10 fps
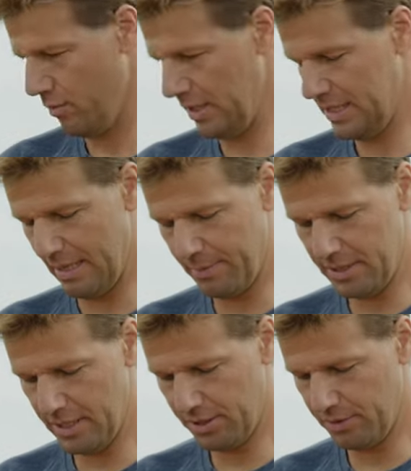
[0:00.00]
with
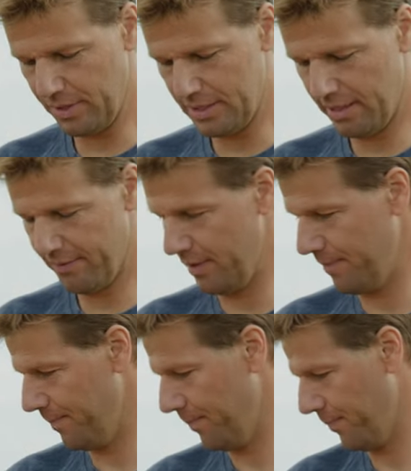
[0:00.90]
stabilization receiver,
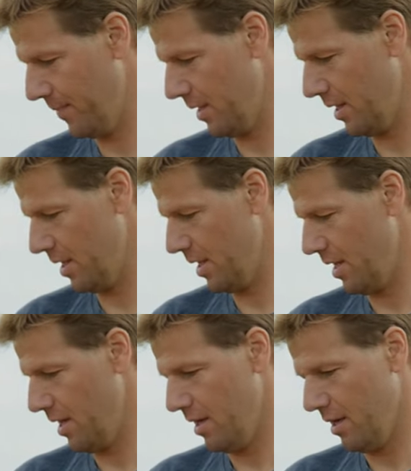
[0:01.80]

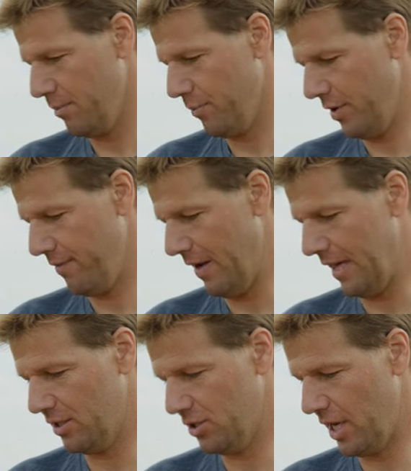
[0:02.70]

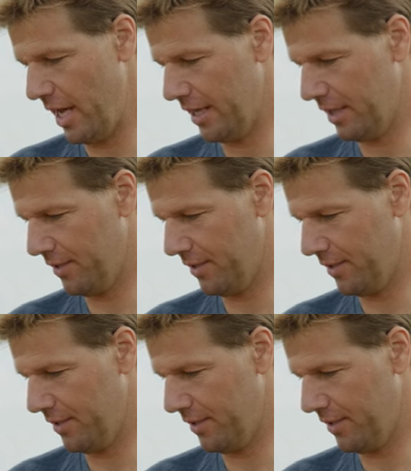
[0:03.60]
pre-flight check,